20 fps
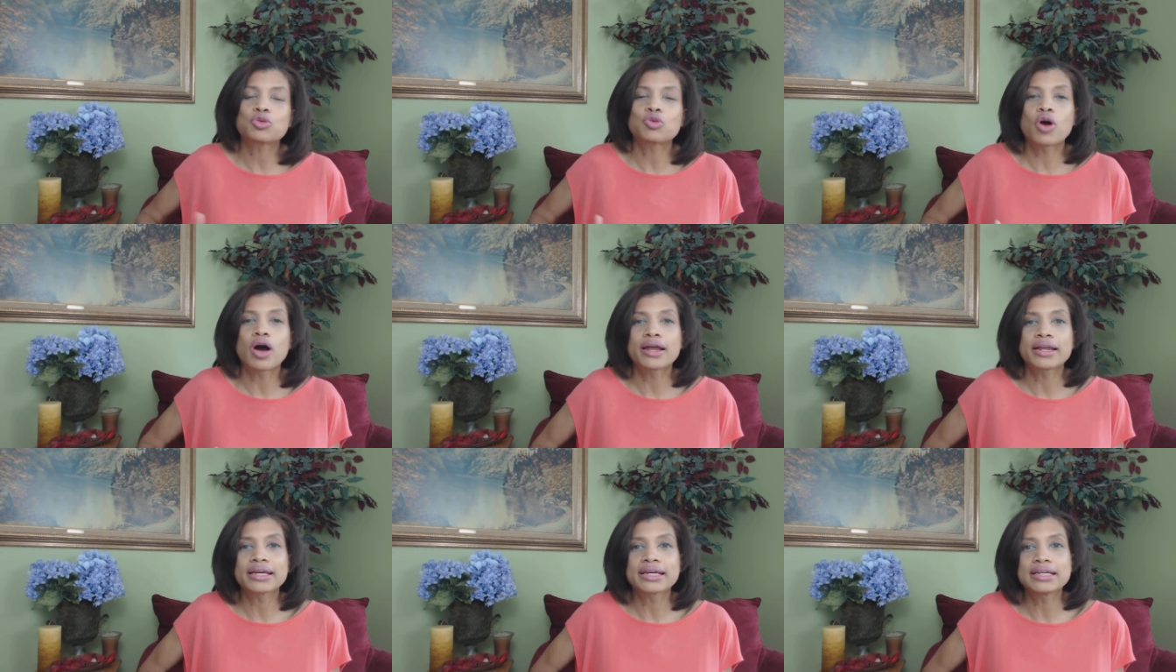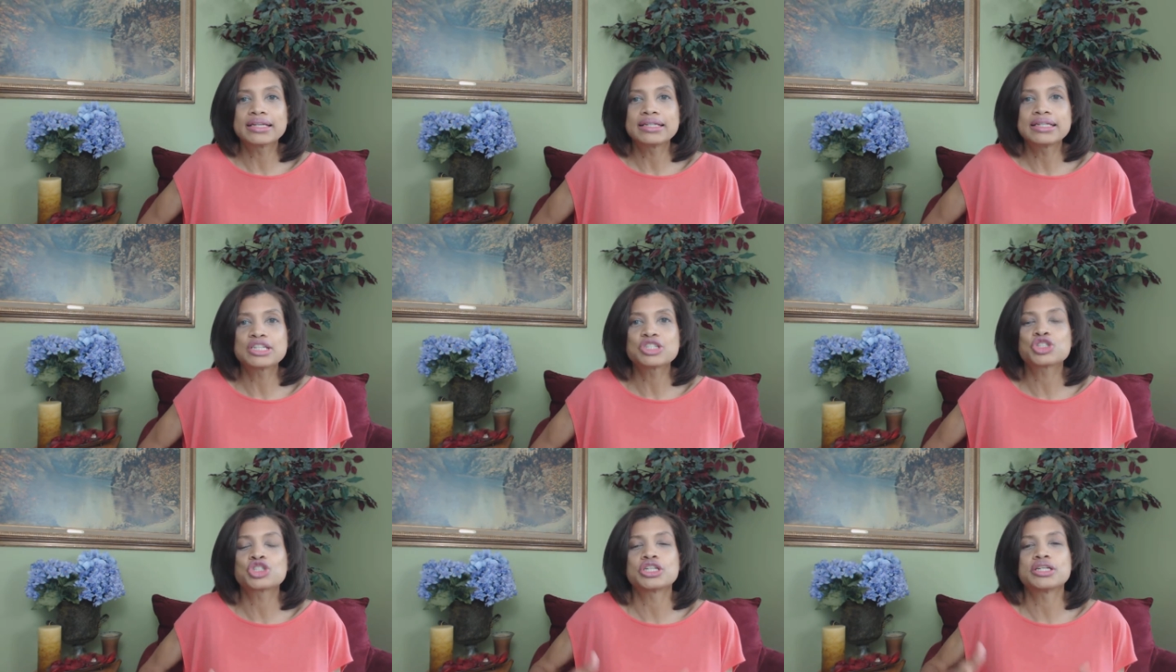chronic
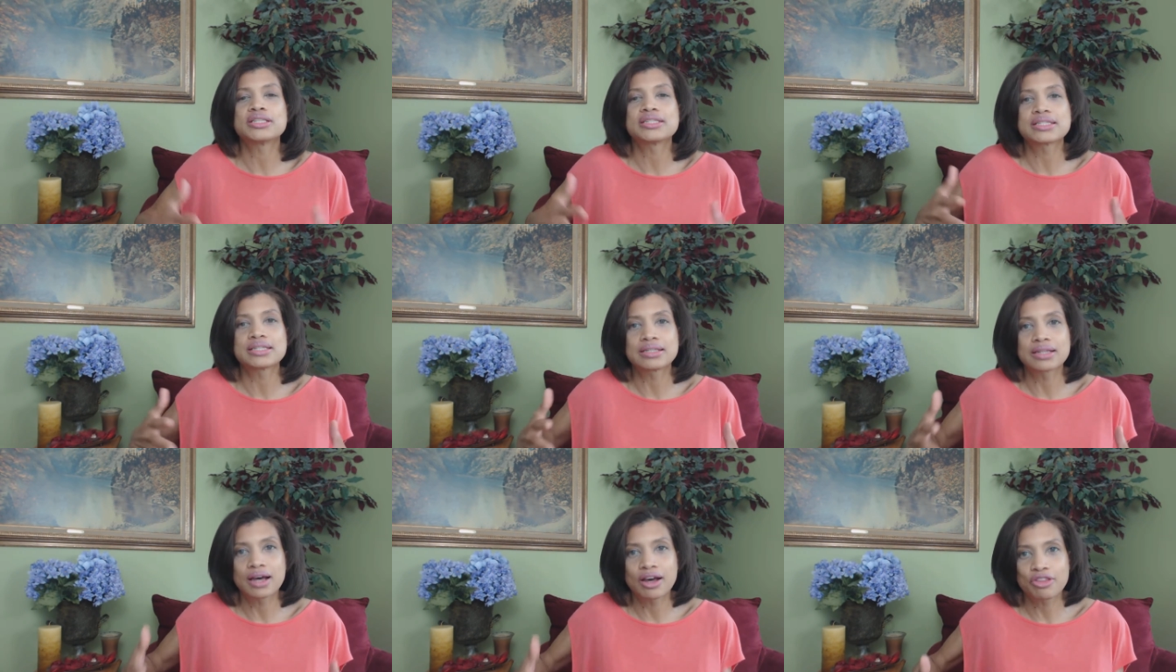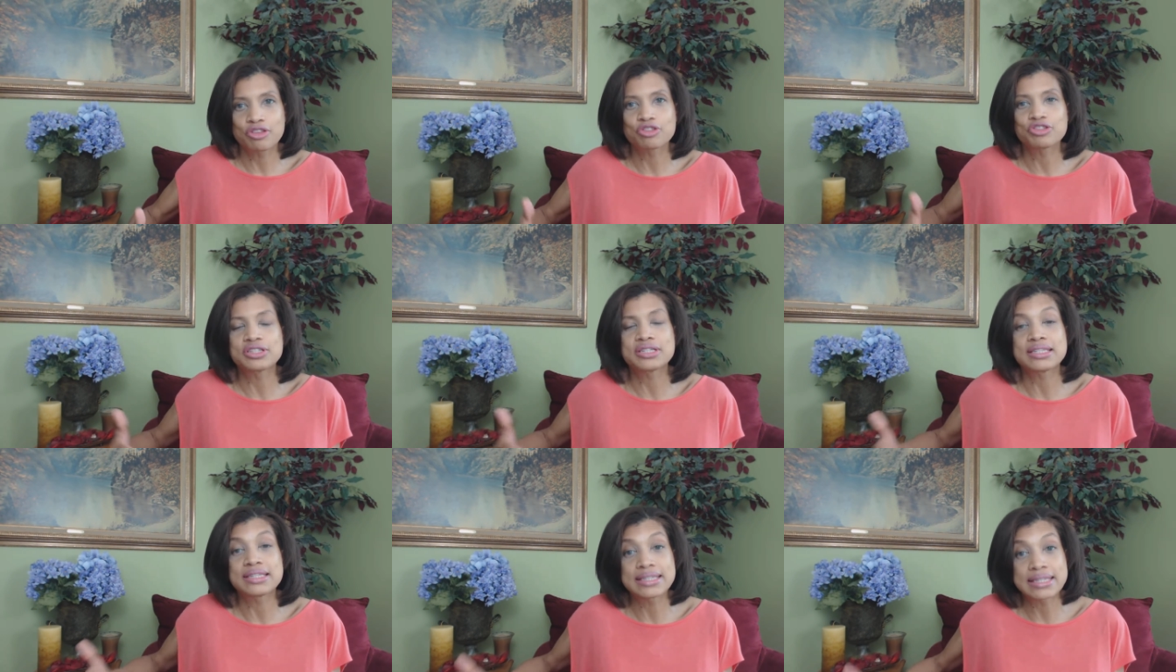conditions and other
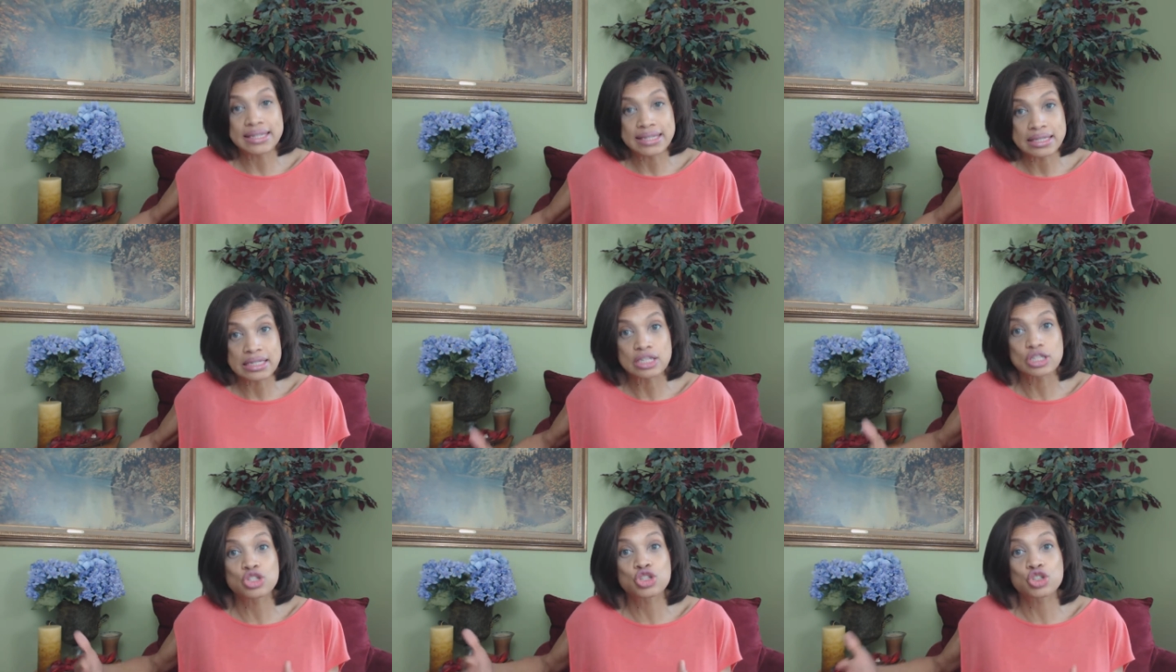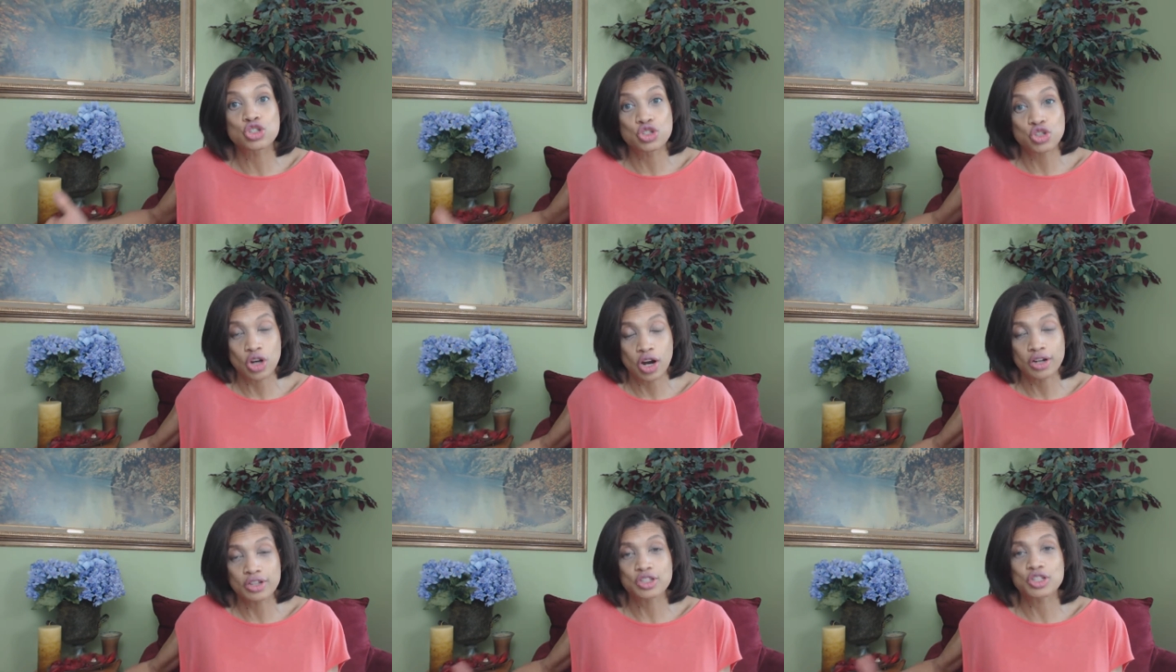diseases
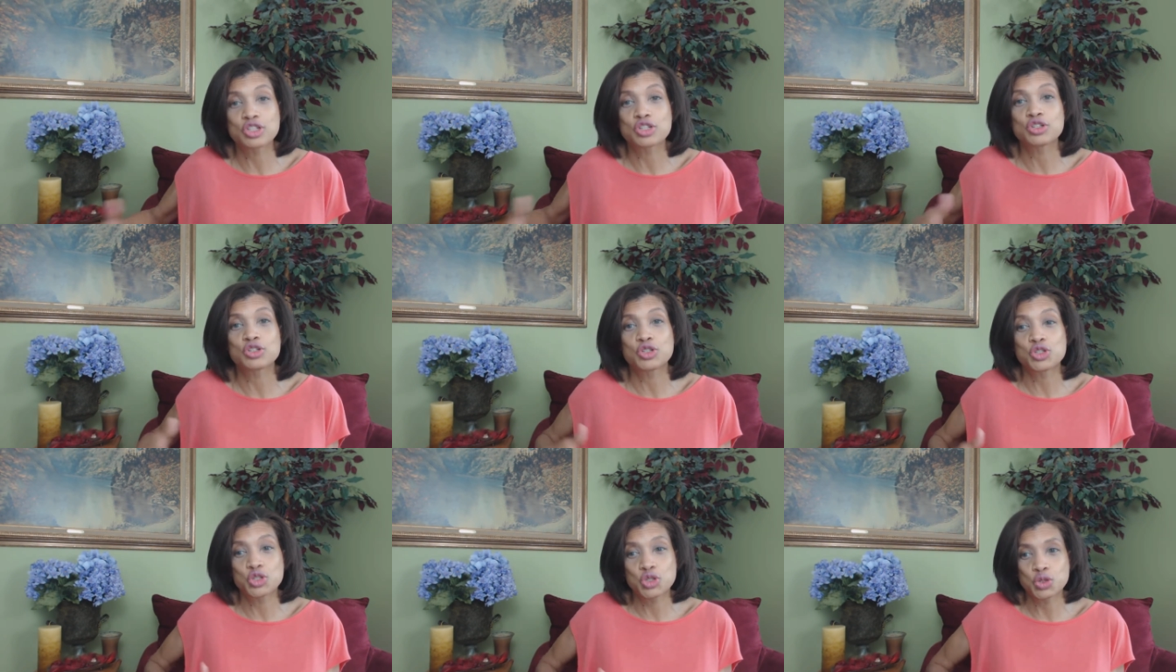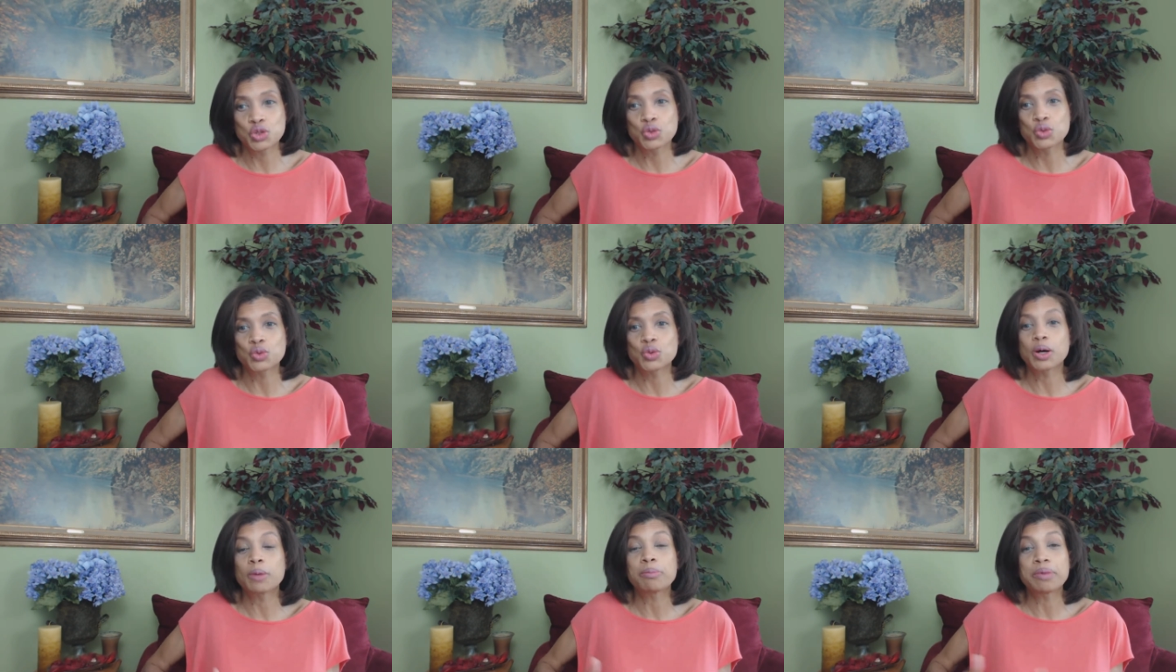start
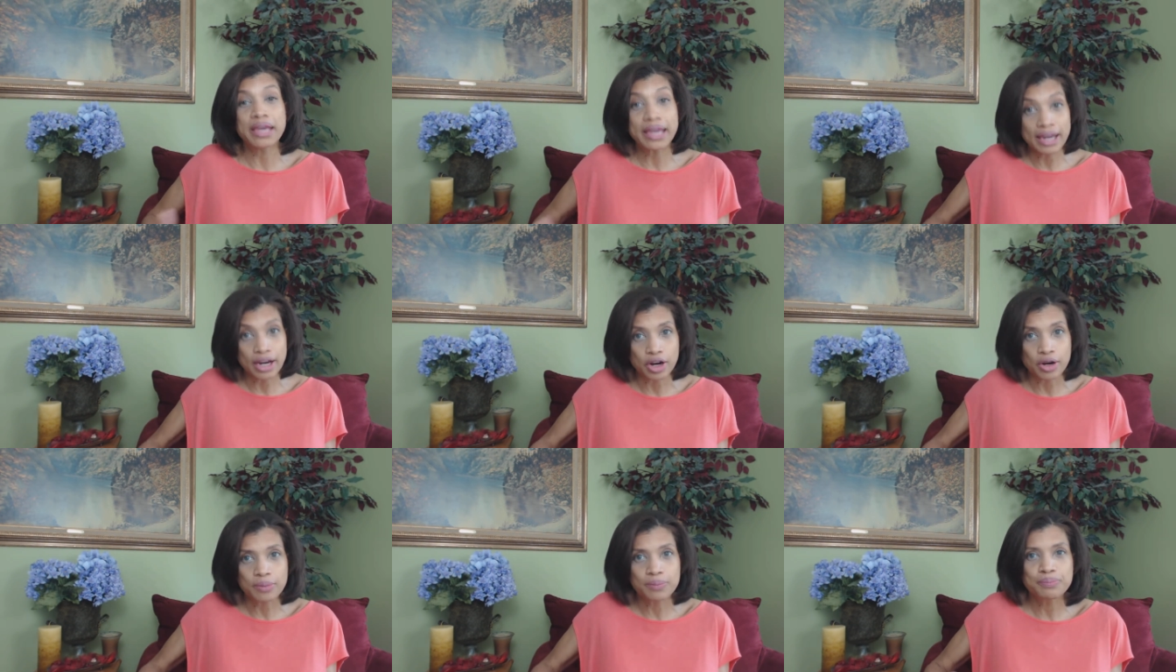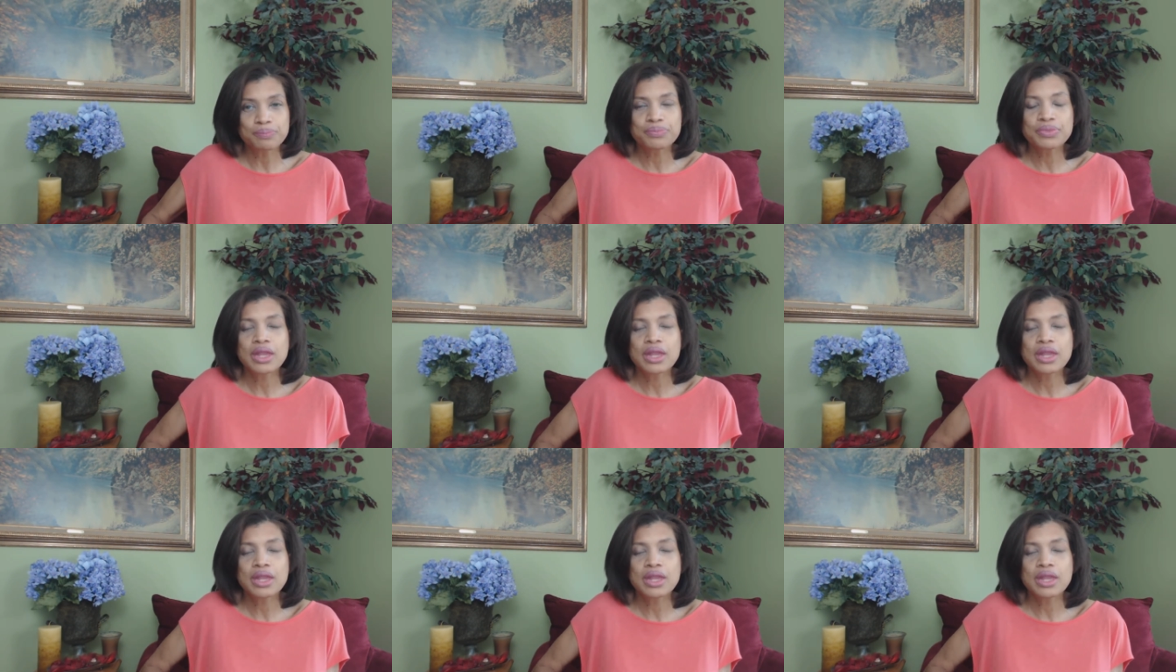to appear.